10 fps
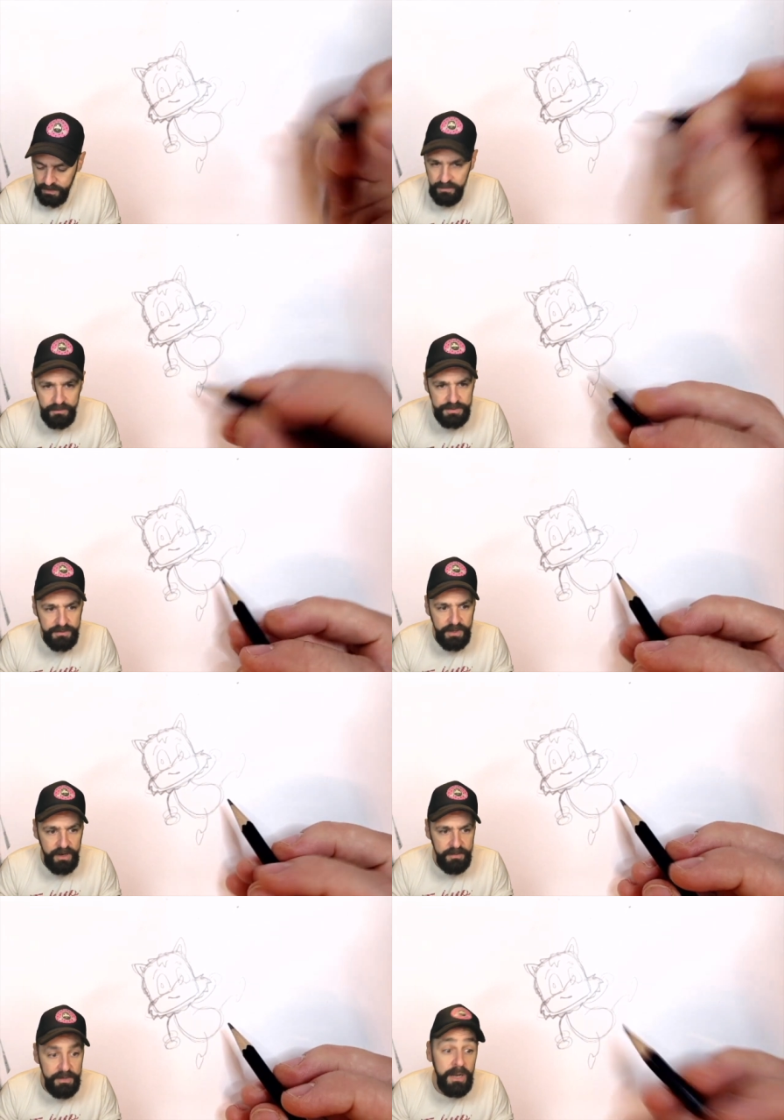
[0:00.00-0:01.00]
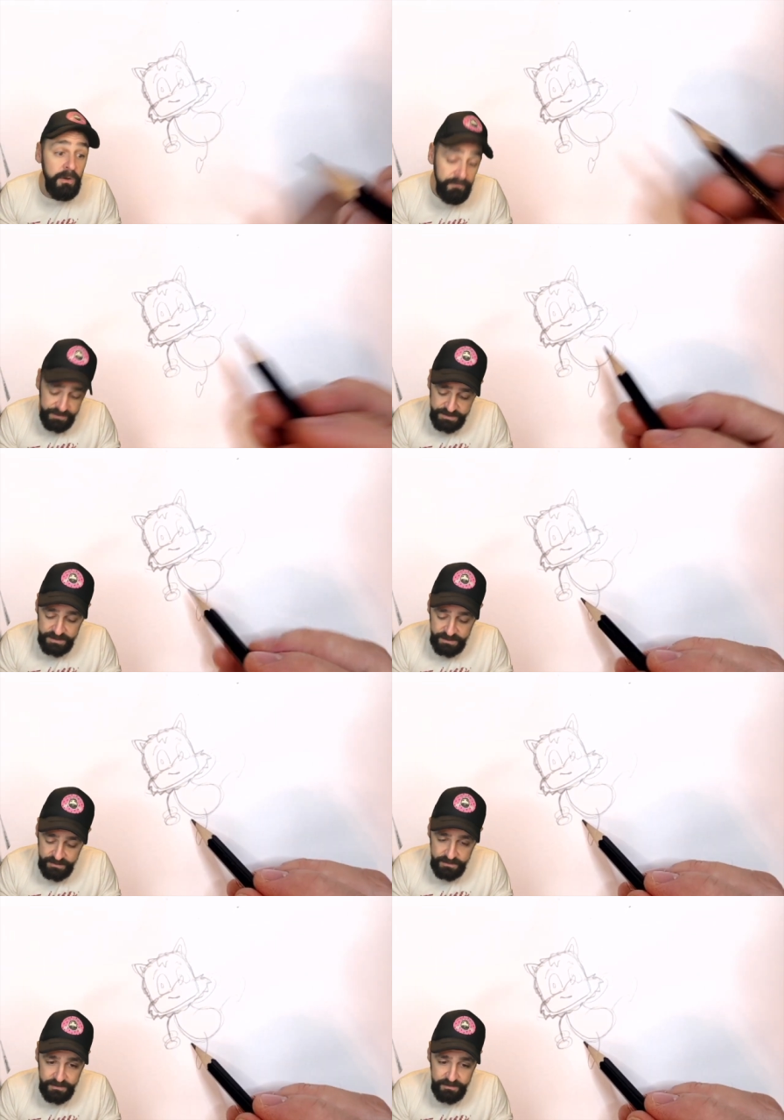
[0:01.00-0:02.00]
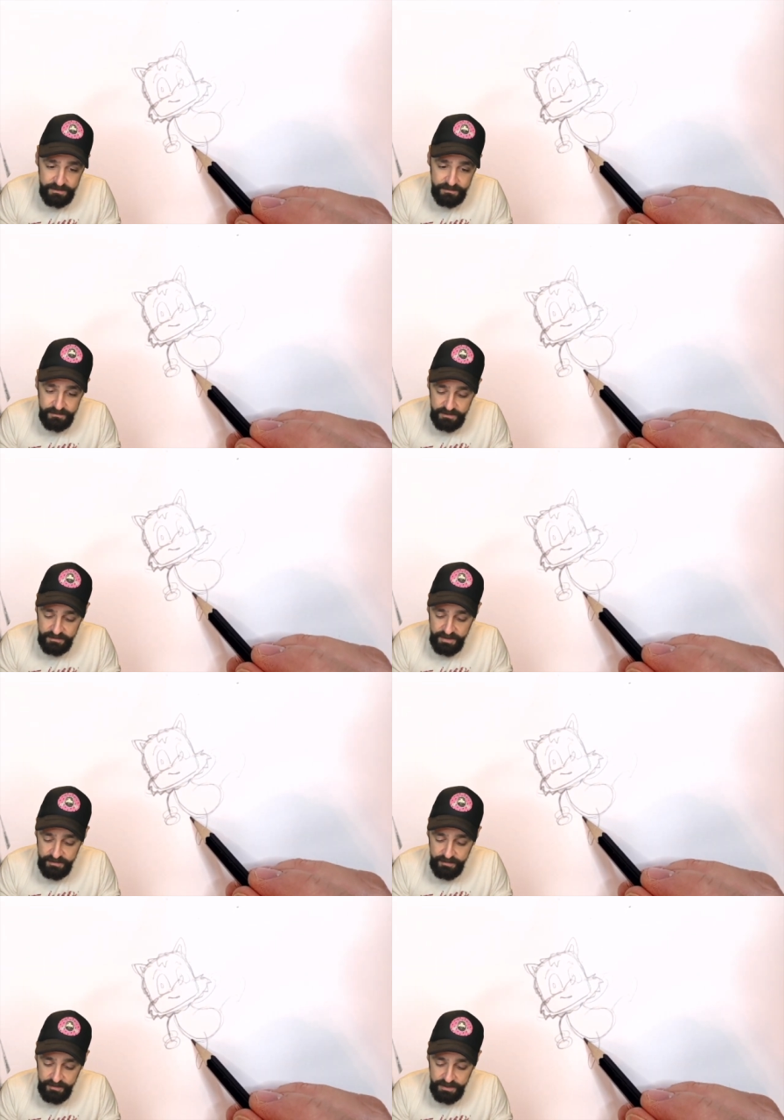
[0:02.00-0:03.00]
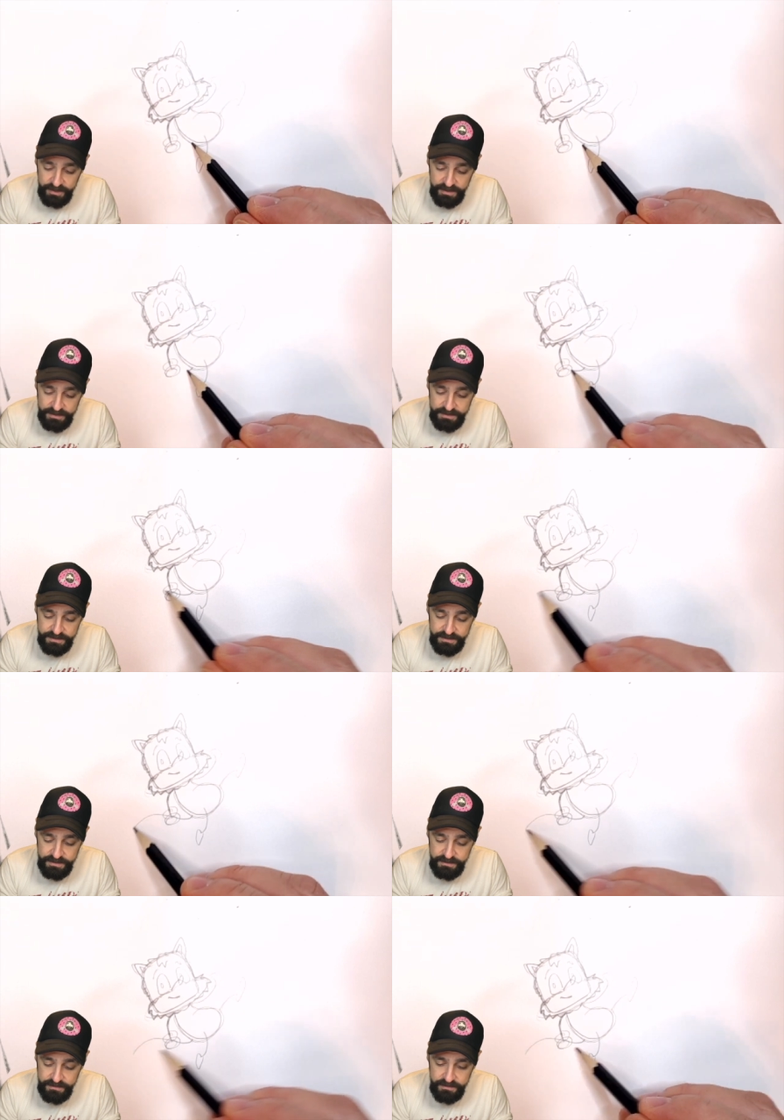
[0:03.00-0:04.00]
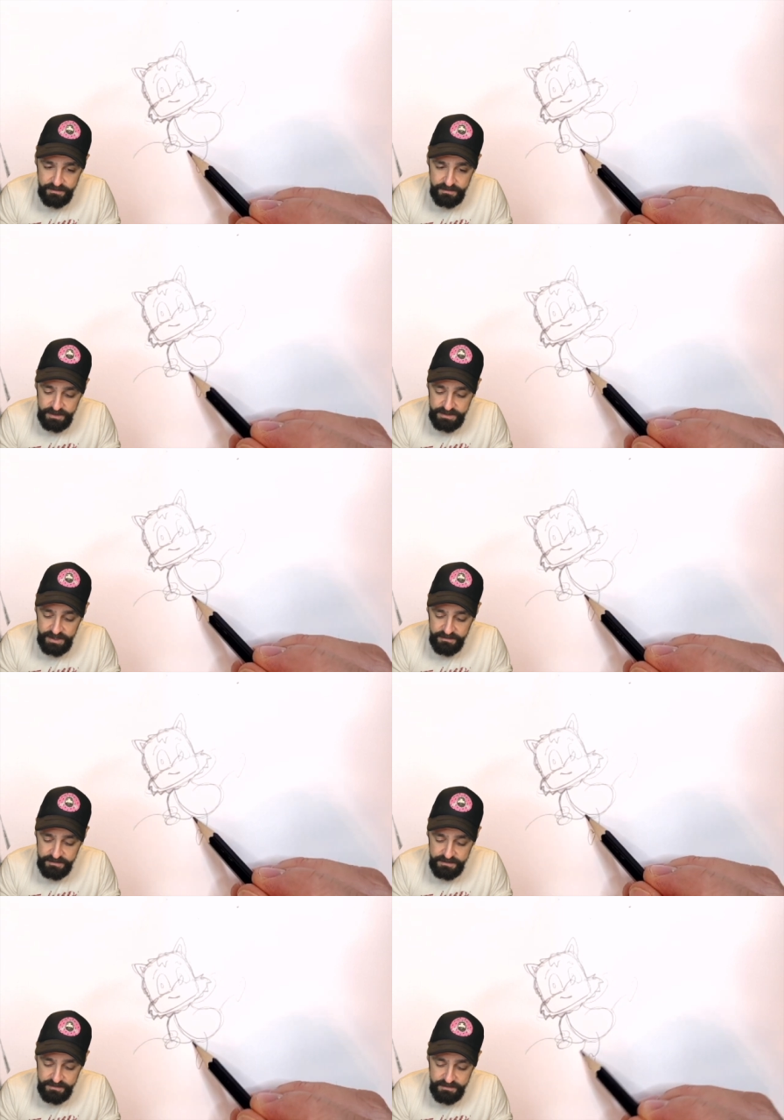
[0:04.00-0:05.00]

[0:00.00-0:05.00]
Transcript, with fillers: we'll sort that out in a minute. And obviously, the main point is his tails.